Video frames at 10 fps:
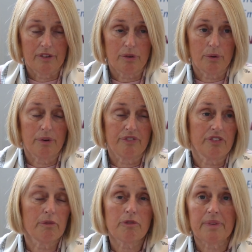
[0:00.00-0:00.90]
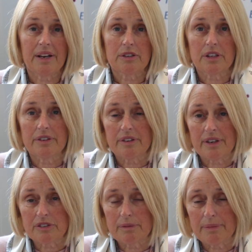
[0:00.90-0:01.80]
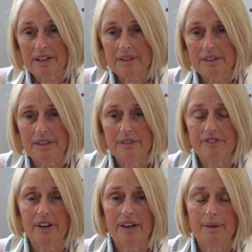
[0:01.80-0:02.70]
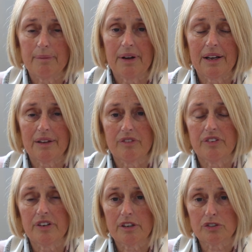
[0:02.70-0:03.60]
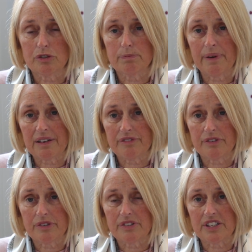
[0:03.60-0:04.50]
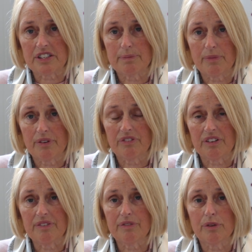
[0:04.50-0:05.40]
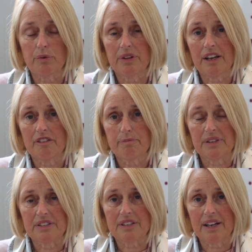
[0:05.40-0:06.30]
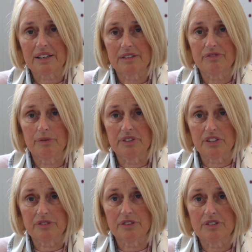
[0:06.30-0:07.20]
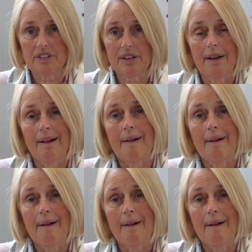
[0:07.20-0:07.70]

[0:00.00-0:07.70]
So if someone's been they're out on mat leave and they're not due back for 6 months, even though they have been selected for redundancy,